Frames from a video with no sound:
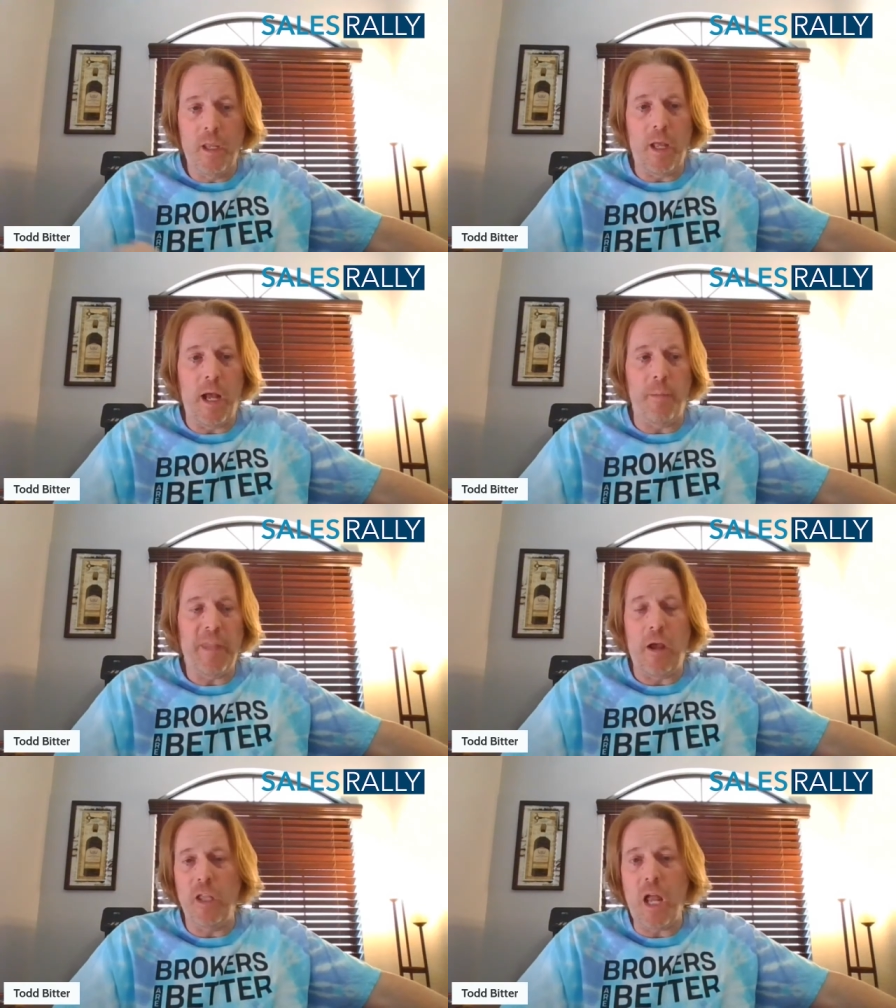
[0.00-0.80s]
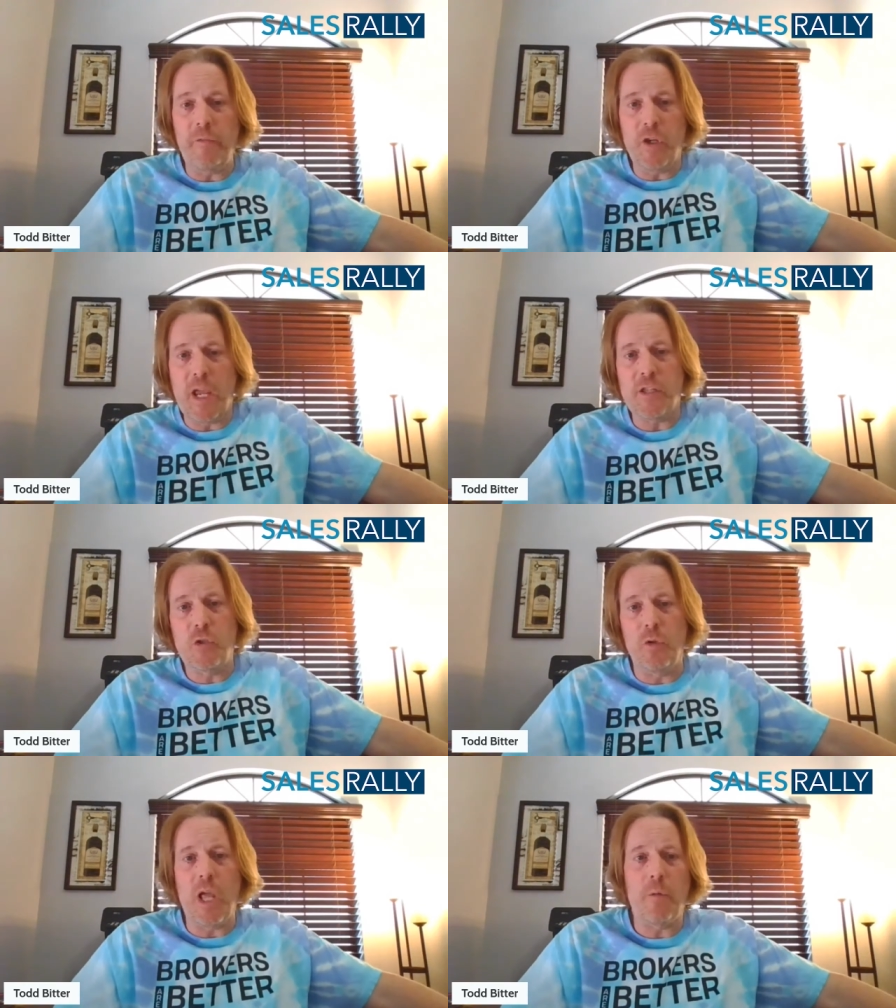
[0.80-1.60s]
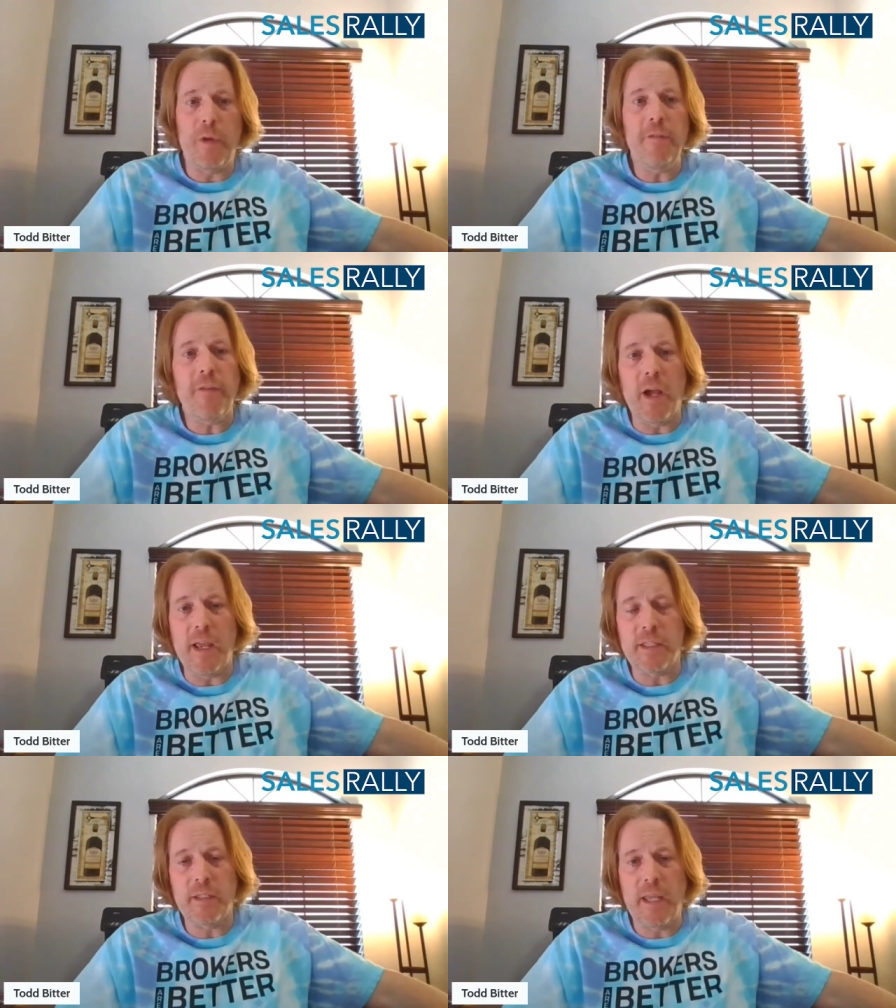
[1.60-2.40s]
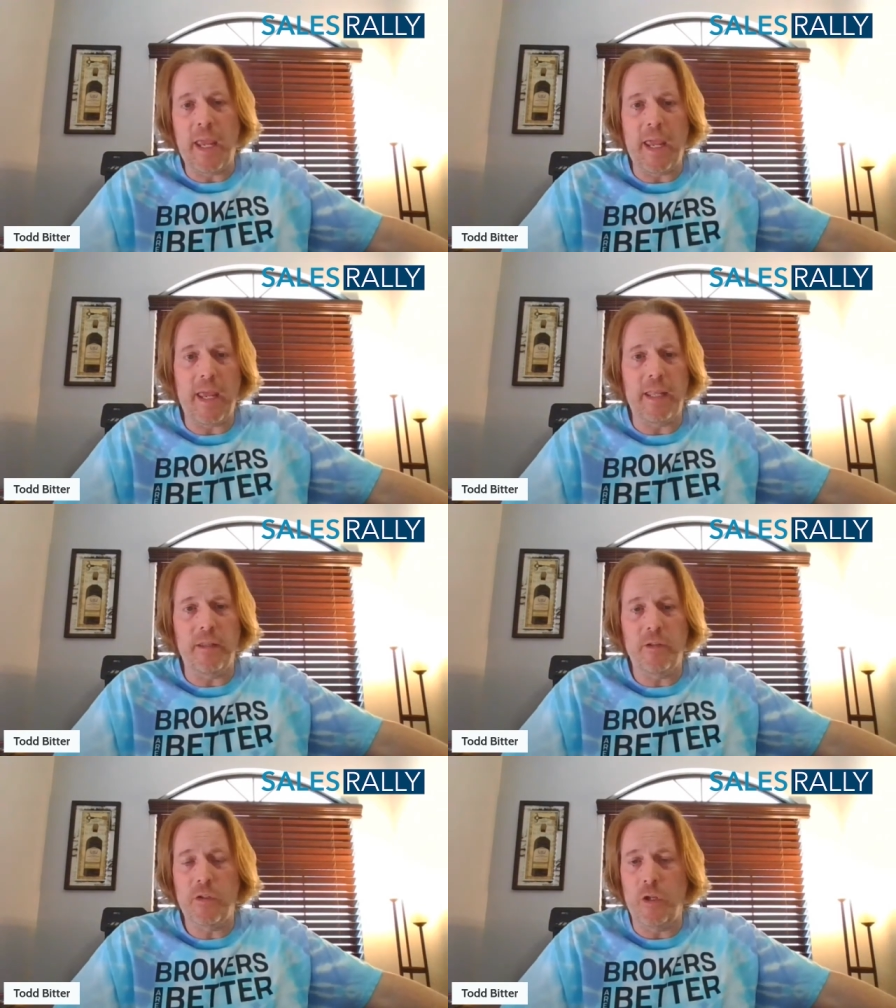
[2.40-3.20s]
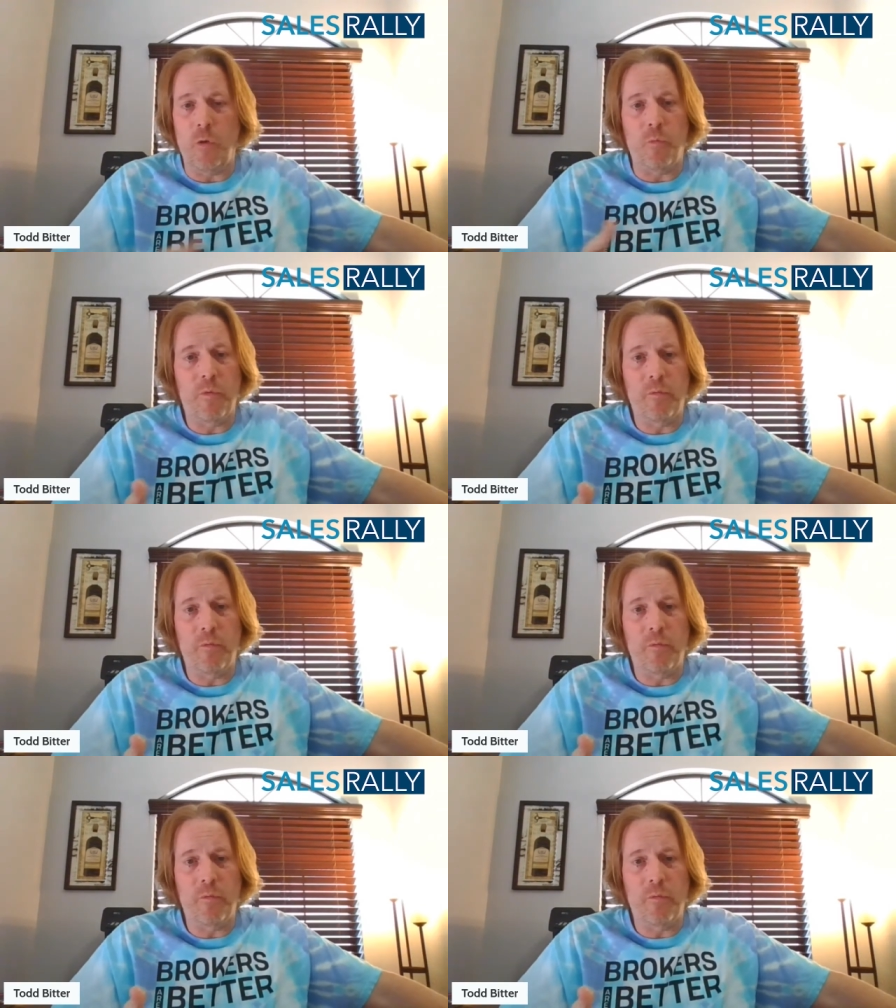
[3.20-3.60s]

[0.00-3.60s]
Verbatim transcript: Um, now, a lot of you guys do a lot of refis, and you know,